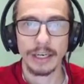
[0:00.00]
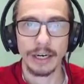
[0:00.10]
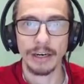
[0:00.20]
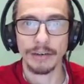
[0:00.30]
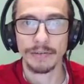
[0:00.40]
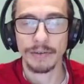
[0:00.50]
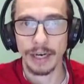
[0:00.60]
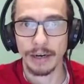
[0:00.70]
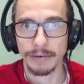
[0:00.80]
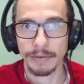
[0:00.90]
of
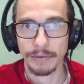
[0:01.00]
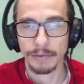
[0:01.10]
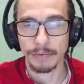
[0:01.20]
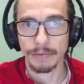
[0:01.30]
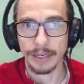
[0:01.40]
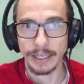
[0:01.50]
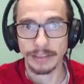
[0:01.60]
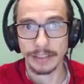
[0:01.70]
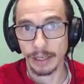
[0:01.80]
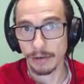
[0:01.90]
how fast
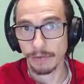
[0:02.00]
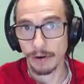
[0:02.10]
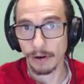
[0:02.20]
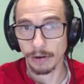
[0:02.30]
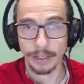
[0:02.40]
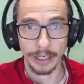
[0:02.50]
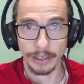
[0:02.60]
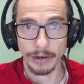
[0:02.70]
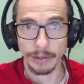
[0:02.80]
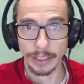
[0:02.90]
and how far they are
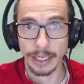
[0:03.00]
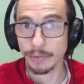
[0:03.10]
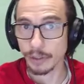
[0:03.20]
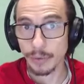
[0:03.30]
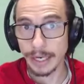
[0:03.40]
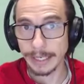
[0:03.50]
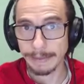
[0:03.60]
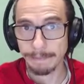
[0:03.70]
going and which way.